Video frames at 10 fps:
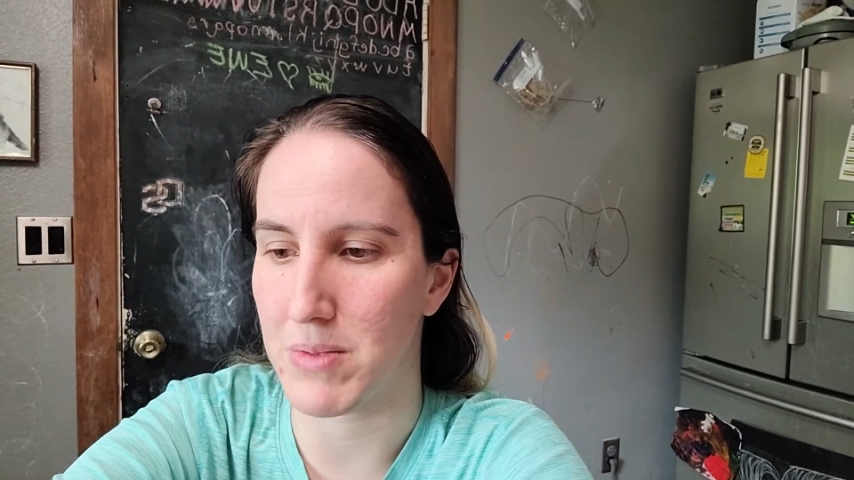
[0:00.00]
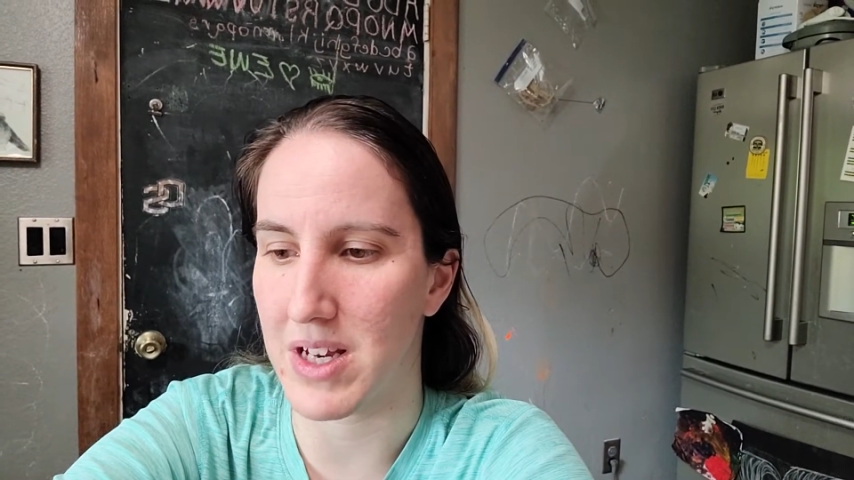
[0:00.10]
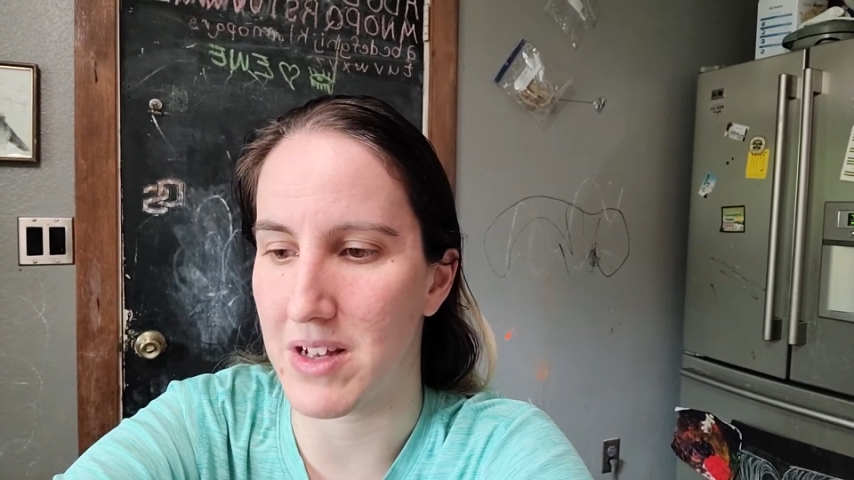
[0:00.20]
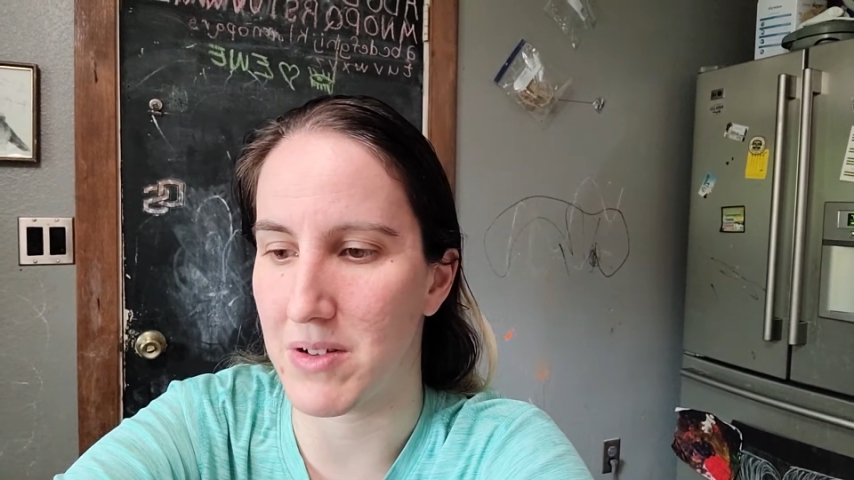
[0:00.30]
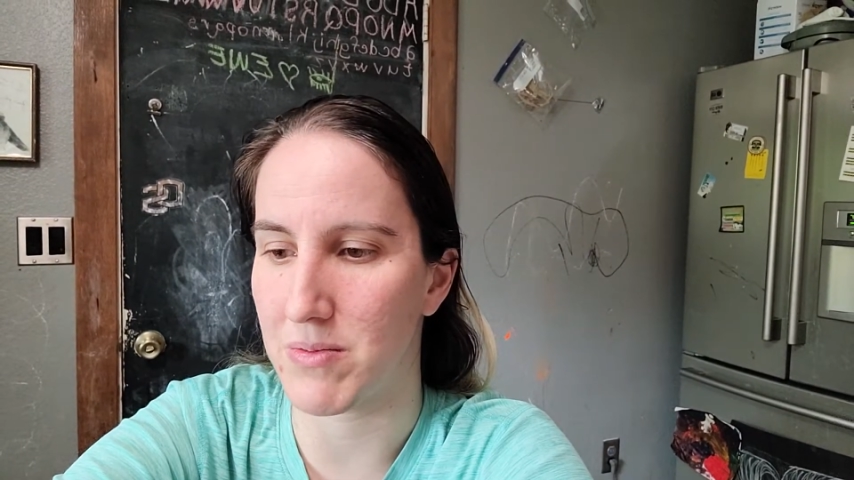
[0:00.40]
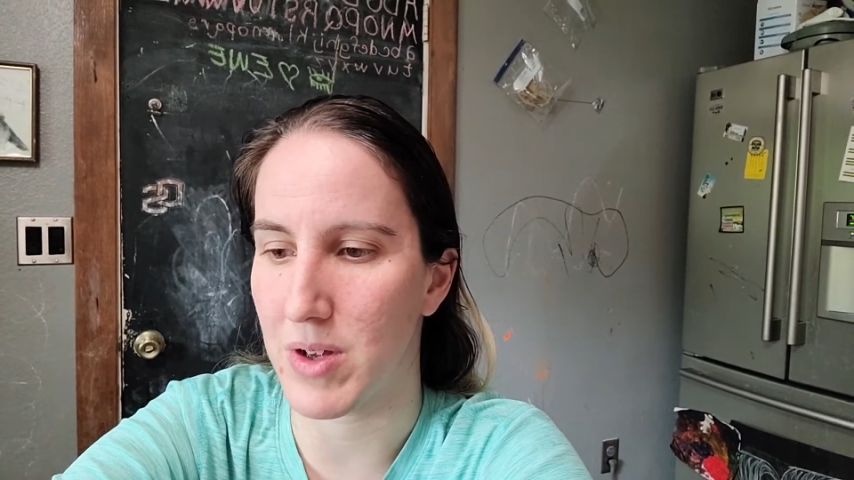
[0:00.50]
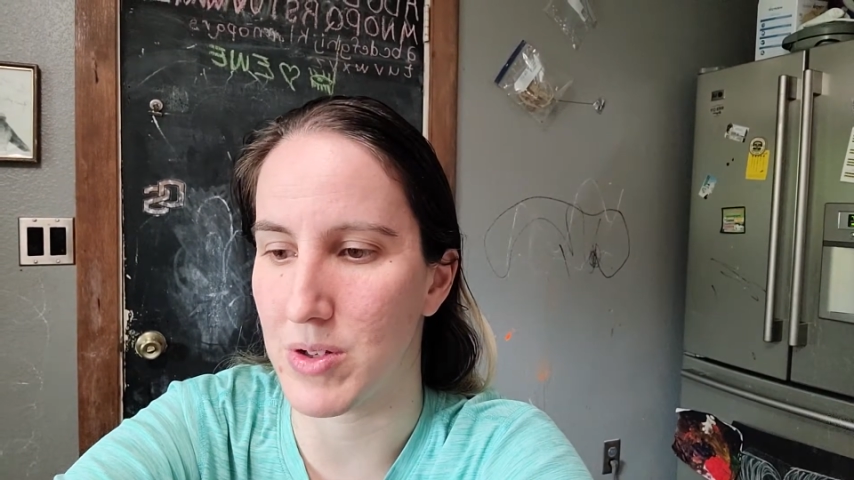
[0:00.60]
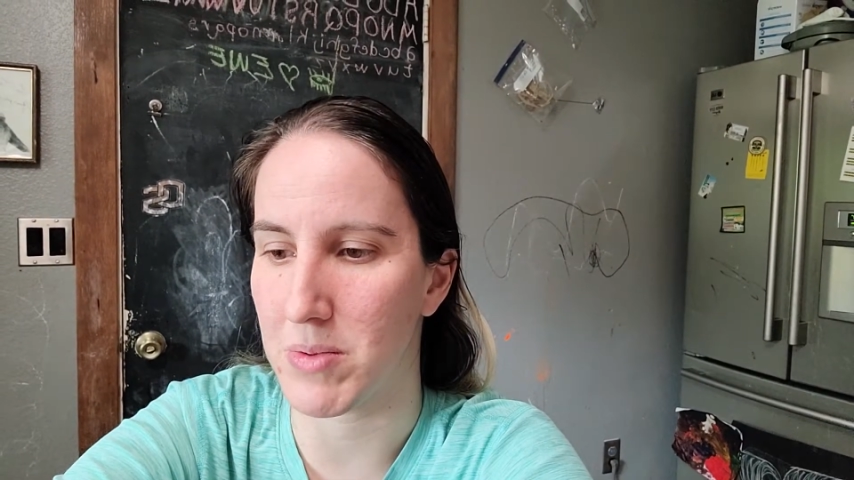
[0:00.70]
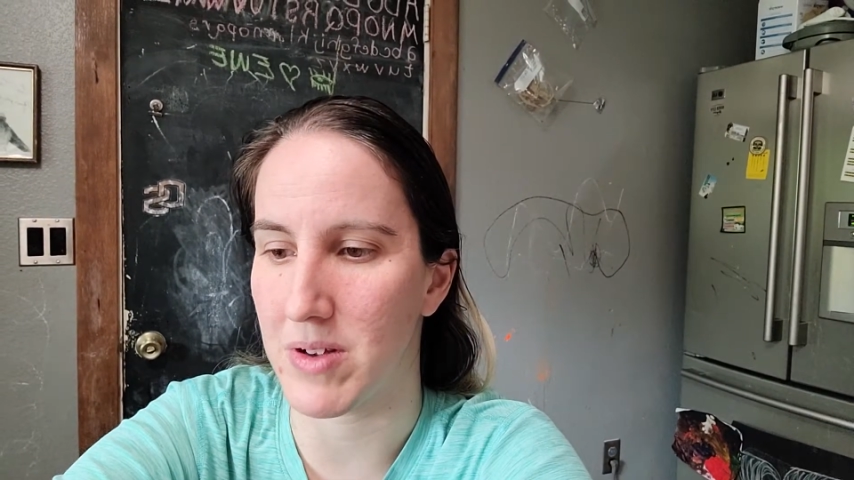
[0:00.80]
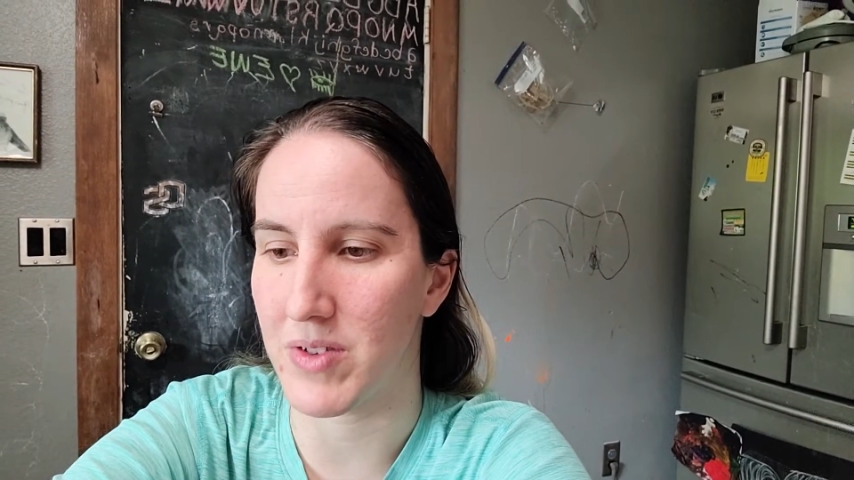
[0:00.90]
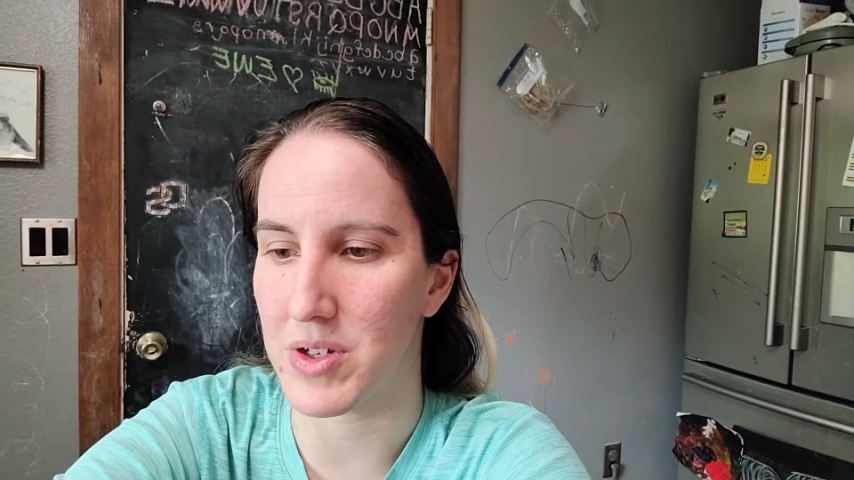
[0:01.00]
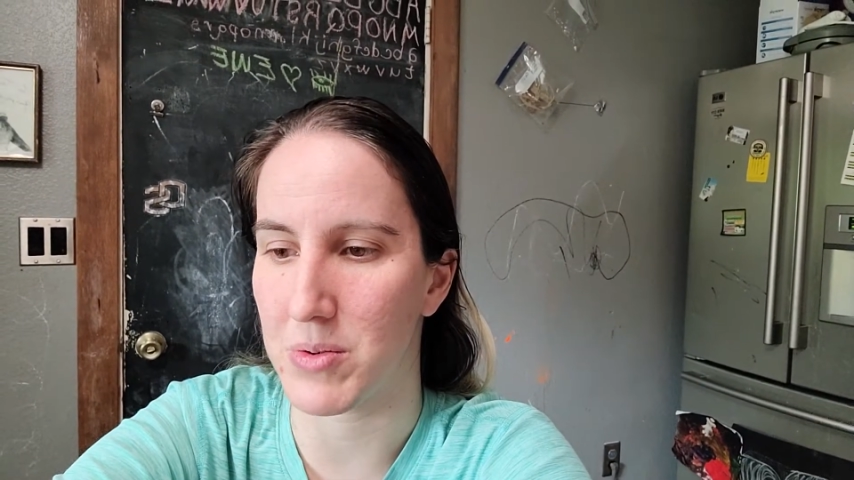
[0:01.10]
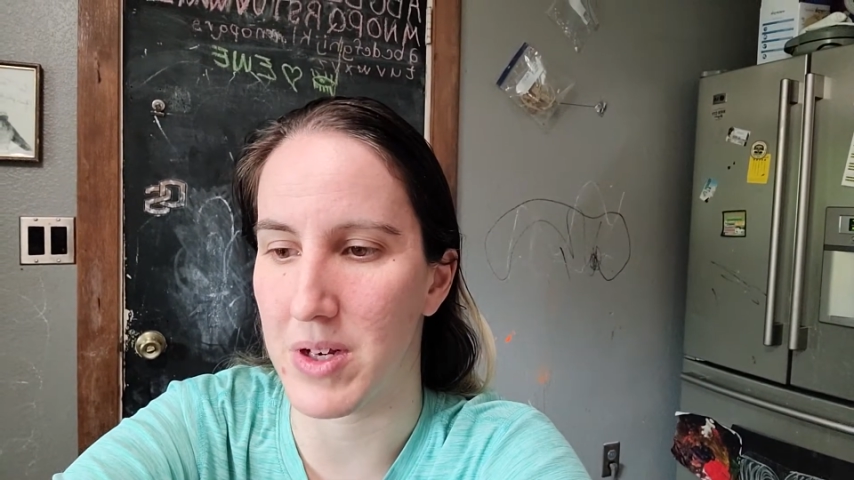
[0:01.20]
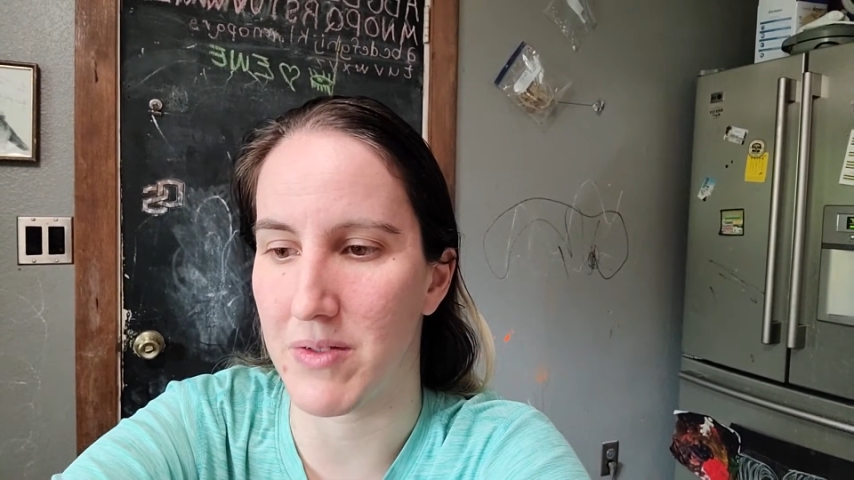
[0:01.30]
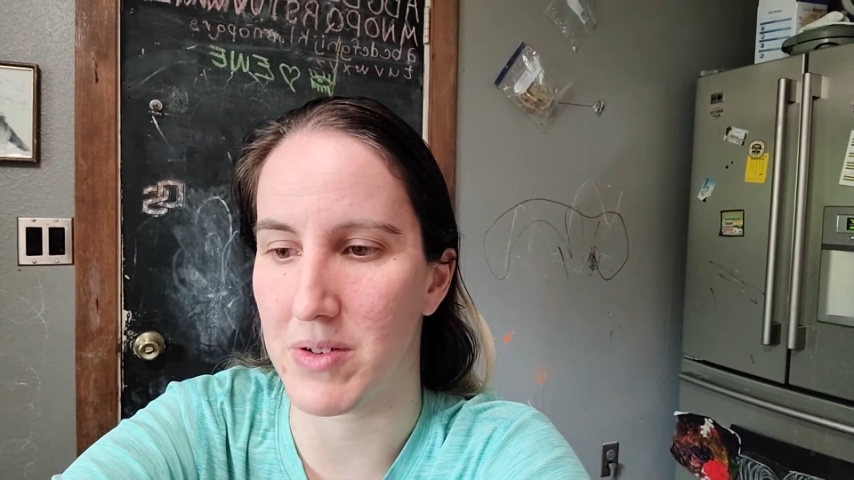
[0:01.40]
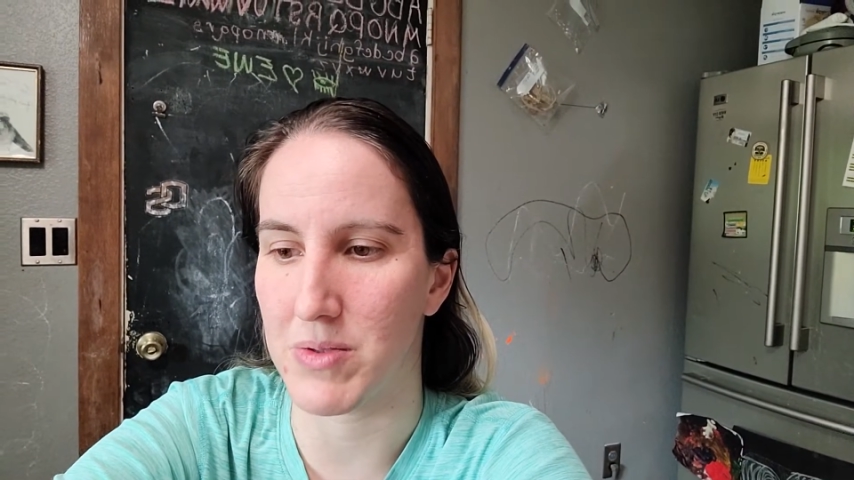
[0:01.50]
money to host my own videos or whatever